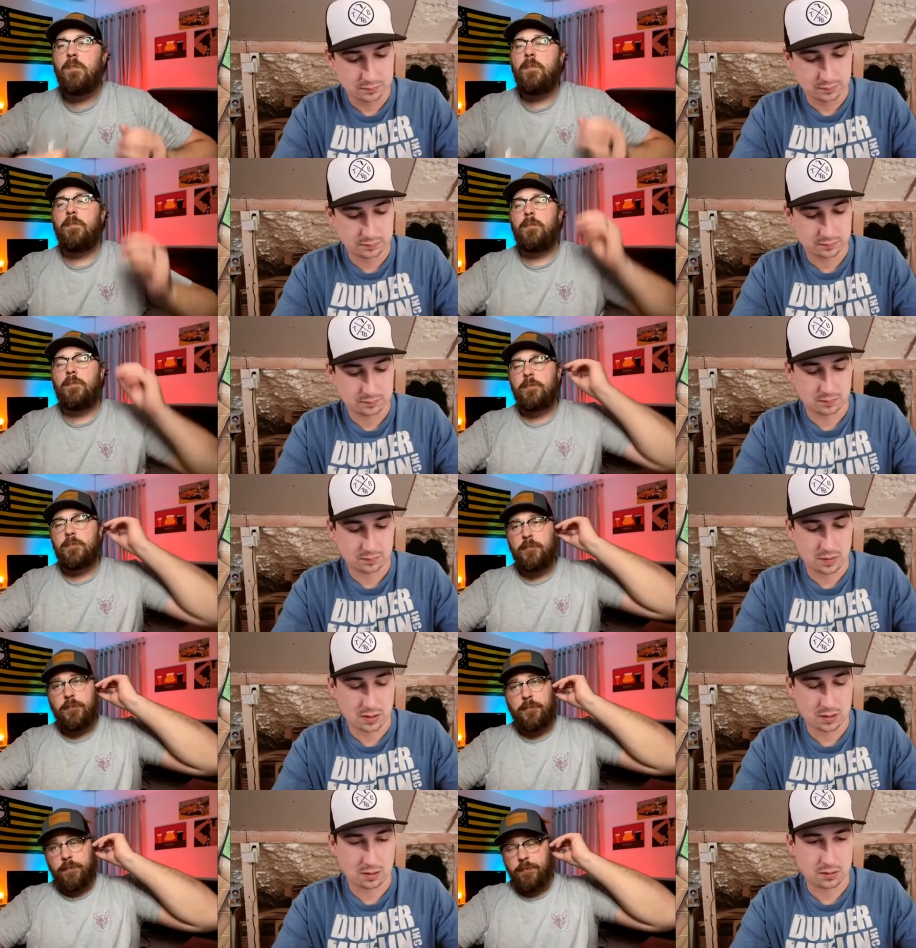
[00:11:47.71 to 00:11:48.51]
Speaker 1: Mm.
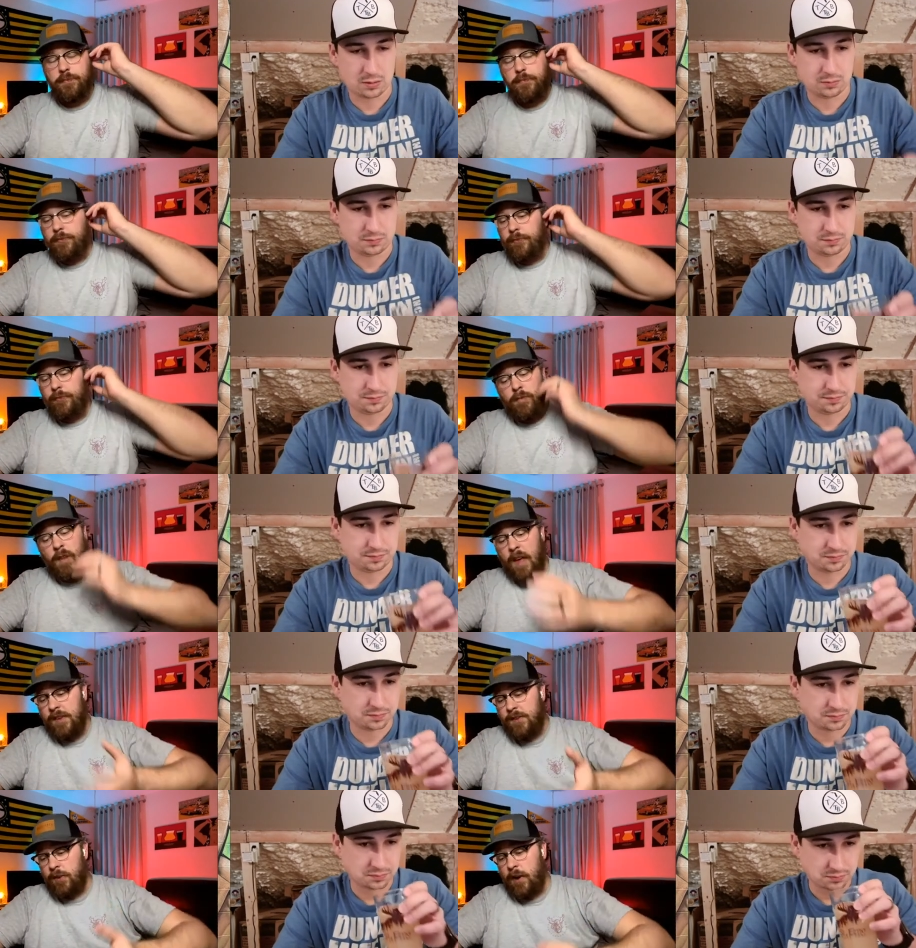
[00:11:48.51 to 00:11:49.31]

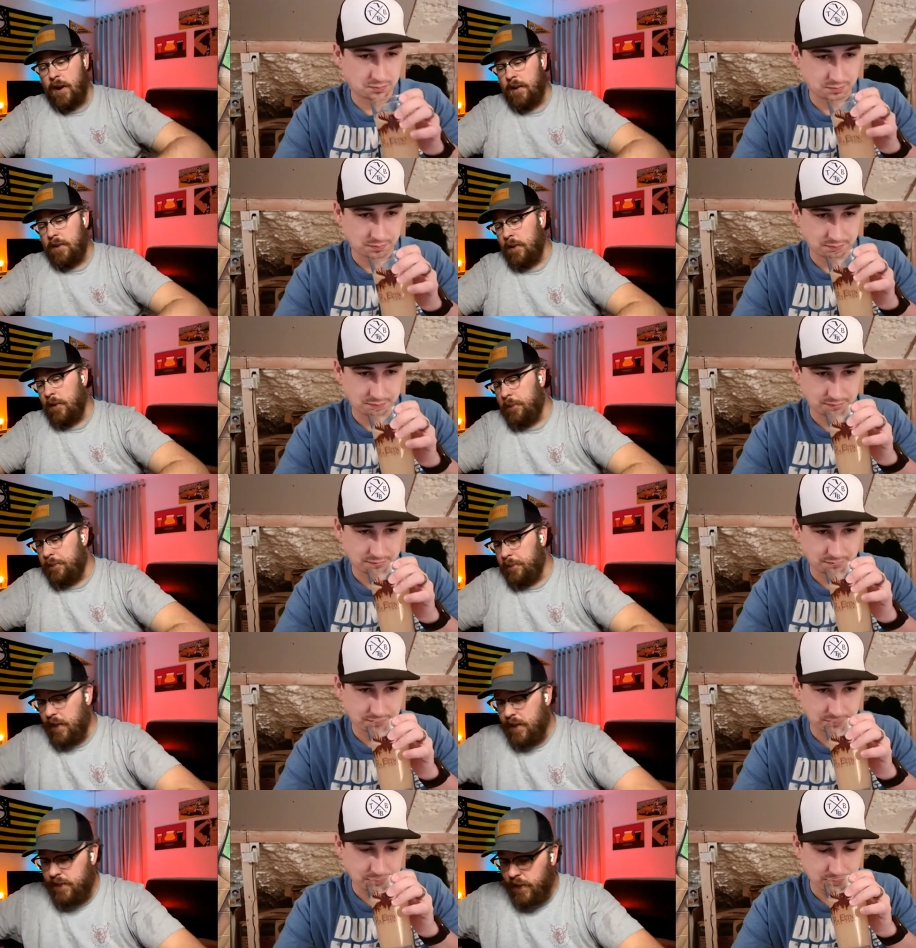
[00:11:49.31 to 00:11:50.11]
That's great, though.
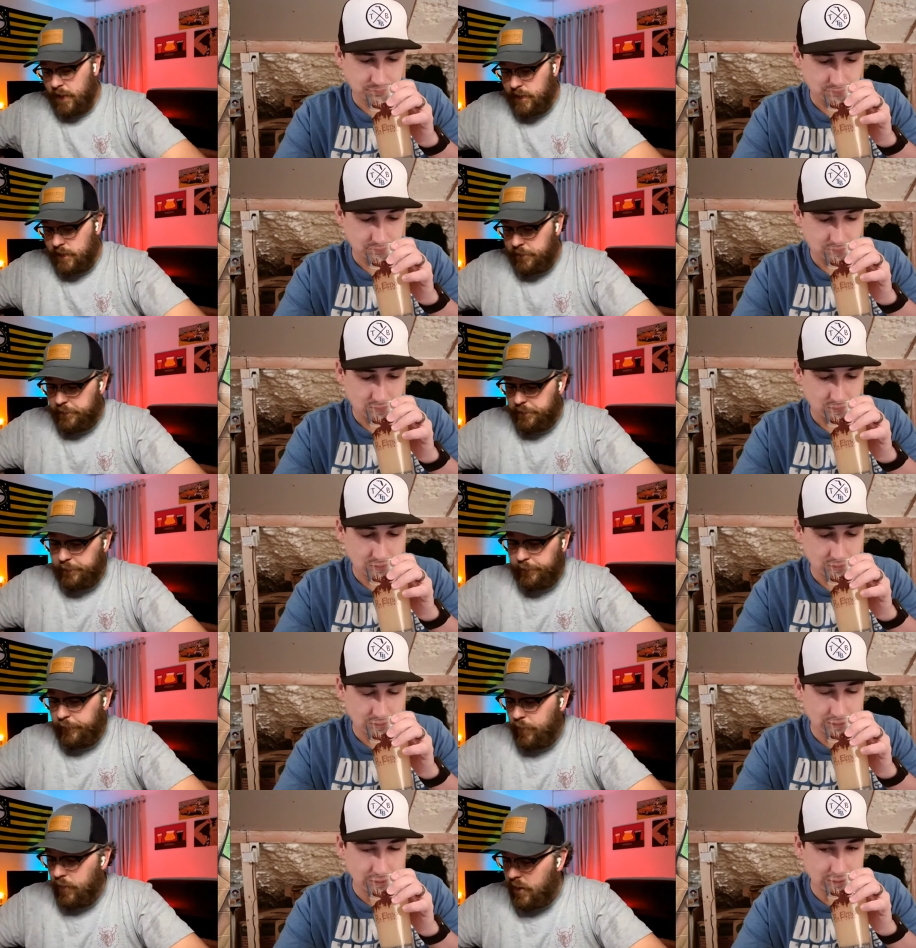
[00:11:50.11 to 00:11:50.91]
That's awesome.
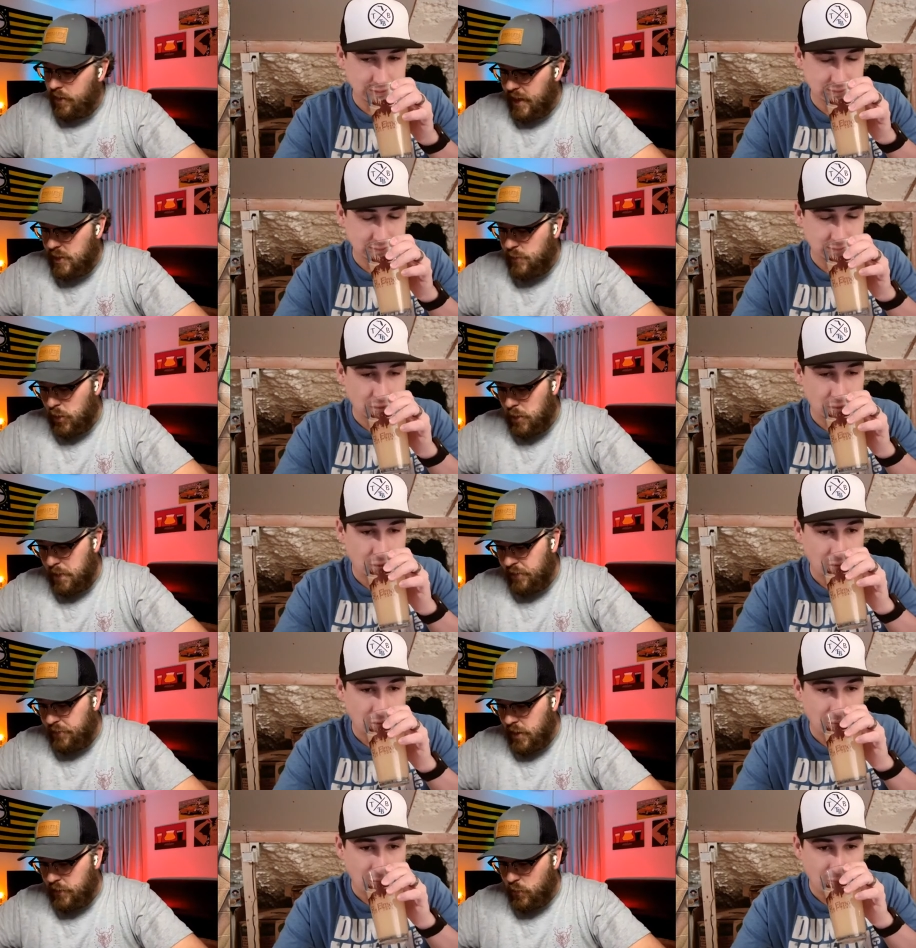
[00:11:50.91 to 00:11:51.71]
Yes. That's one of
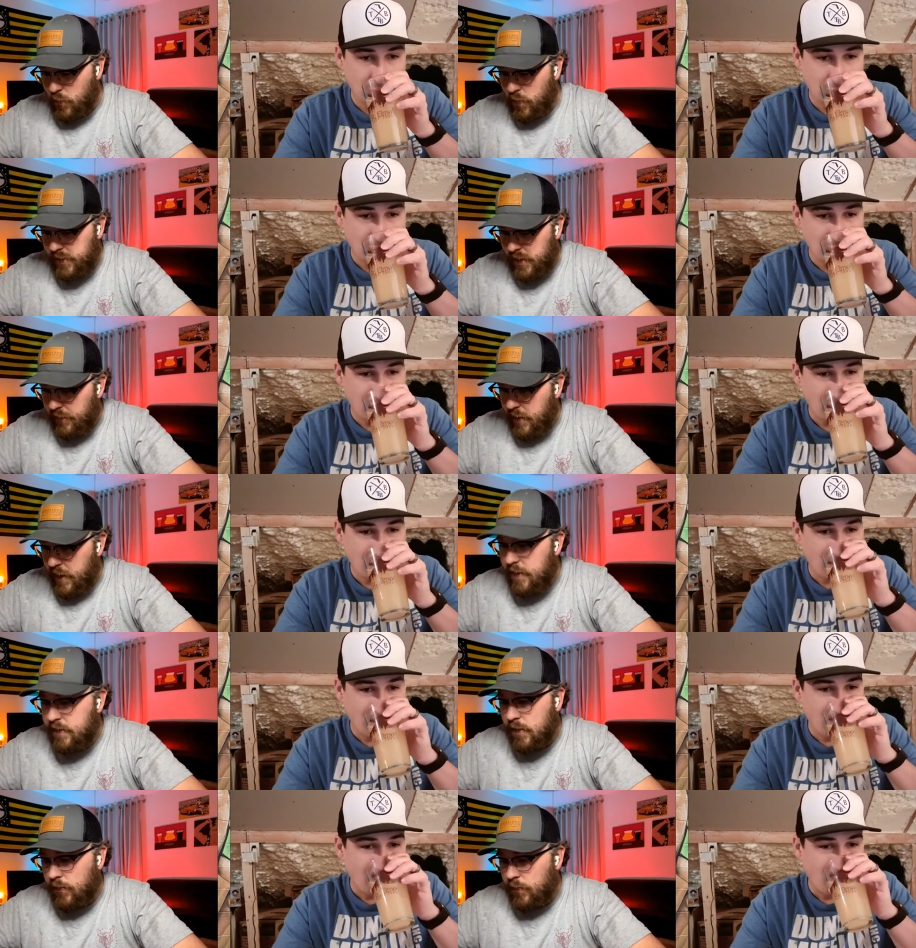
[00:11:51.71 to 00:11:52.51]
my favorite ones I've
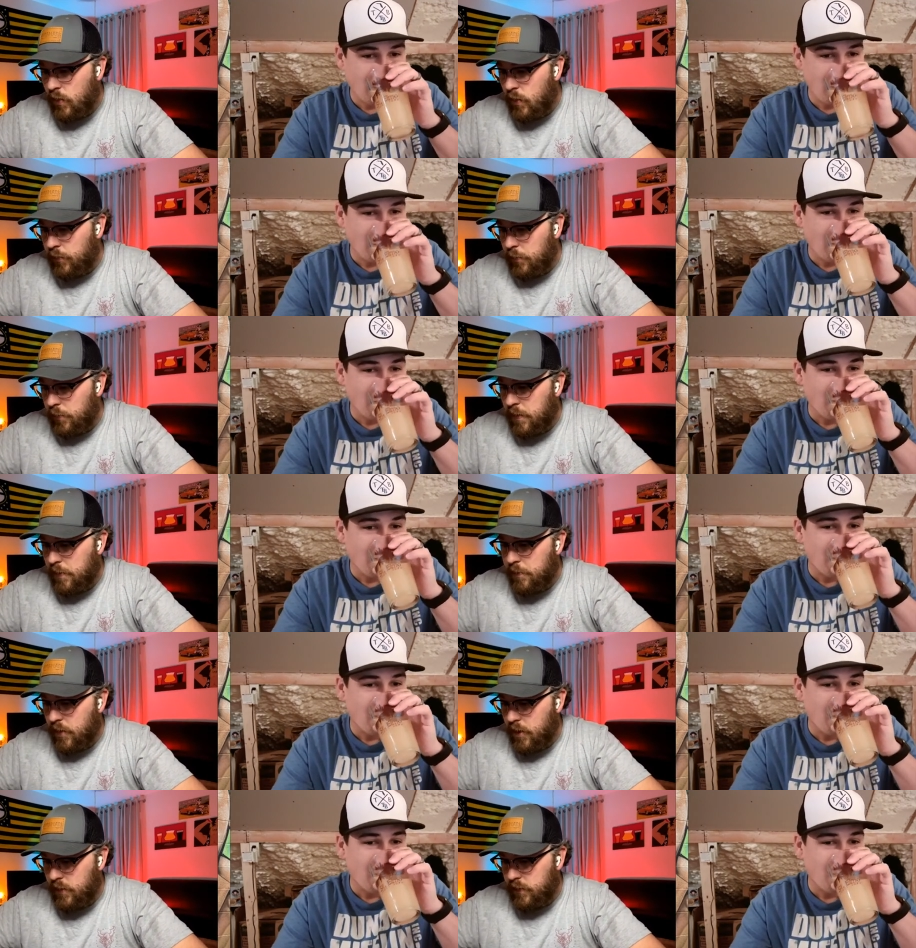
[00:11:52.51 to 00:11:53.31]
had so far from
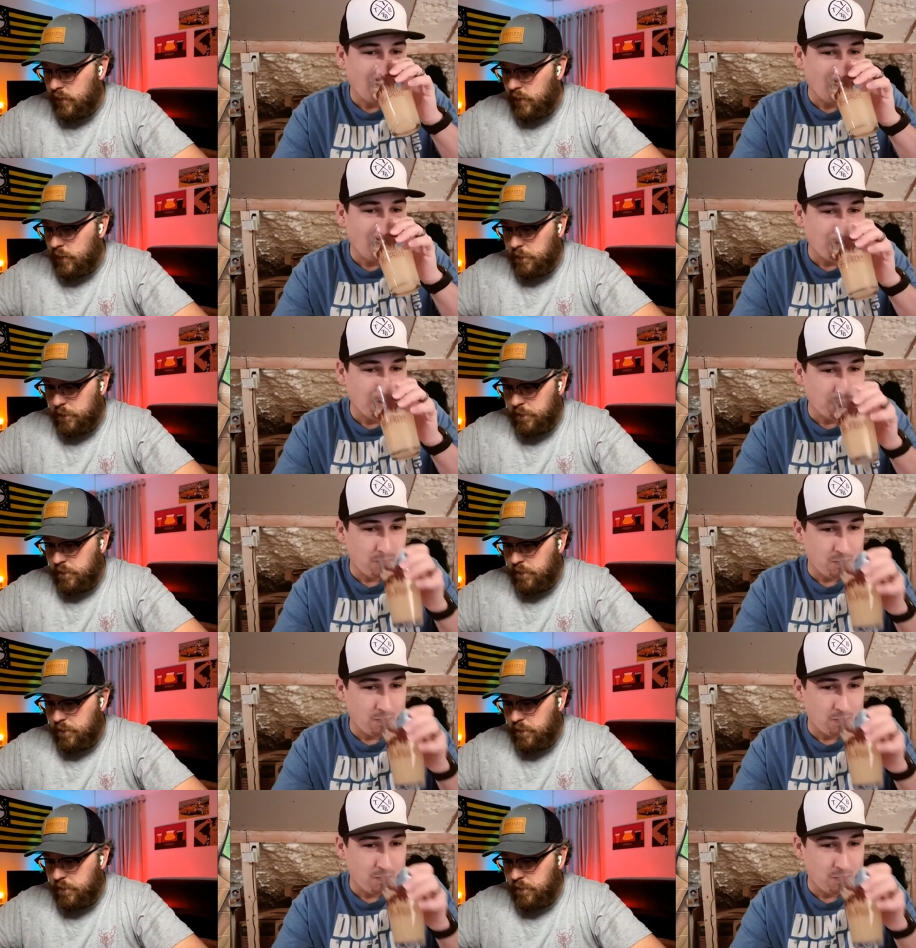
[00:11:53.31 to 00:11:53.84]
them, honestly.